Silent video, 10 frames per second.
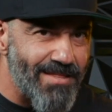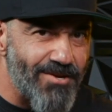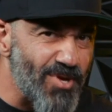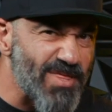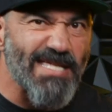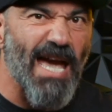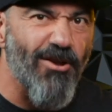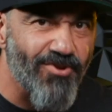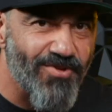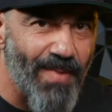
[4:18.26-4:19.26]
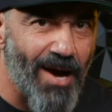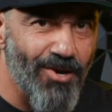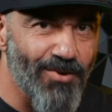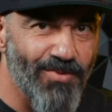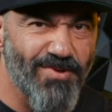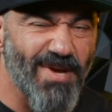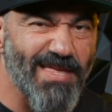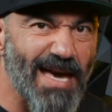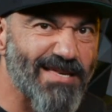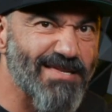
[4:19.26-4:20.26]
there's nothing dangerous about you. There's
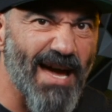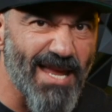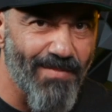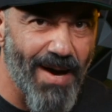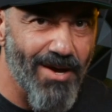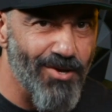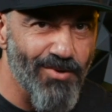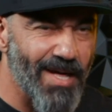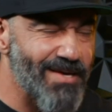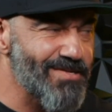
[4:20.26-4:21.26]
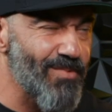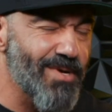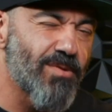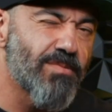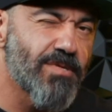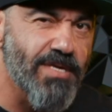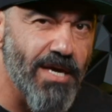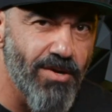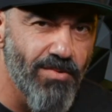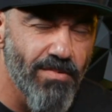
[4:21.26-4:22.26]
nothing exciting about you. Like someone could
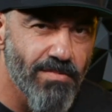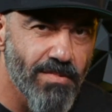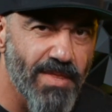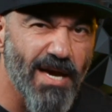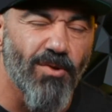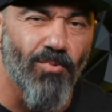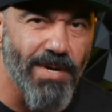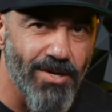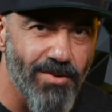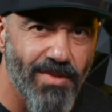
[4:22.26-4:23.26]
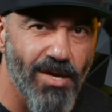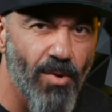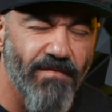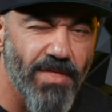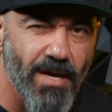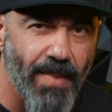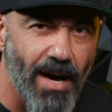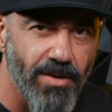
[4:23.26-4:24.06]
see you and they could read you. They know everything about